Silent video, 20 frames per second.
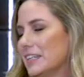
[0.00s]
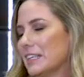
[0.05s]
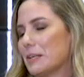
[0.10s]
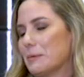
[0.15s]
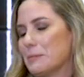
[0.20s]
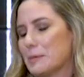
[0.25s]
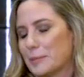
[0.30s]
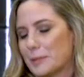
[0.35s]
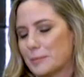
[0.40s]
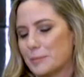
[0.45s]

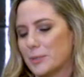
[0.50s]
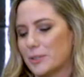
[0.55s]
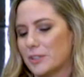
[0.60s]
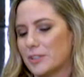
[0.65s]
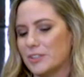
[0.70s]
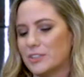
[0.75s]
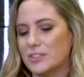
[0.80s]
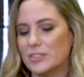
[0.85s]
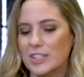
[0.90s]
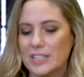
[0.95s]
Economic Board
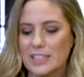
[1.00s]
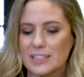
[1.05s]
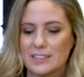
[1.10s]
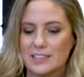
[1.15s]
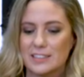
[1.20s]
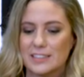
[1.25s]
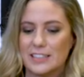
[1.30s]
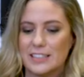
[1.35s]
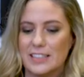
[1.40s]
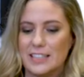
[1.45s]

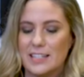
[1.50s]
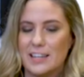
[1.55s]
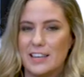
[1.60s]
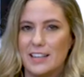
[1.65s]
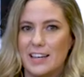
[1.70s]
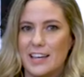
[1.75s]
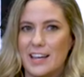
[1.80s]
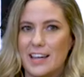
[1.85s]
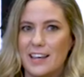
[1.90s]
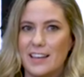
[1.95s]
Utrecht,
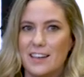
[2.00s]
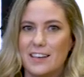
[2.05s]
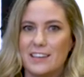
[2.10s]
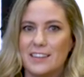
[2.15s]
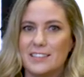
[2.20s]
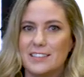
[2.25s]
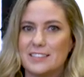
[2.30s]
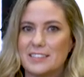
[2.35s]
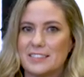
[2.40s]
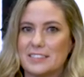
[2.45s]

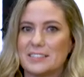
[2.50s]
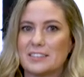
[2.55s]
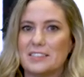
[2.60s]
and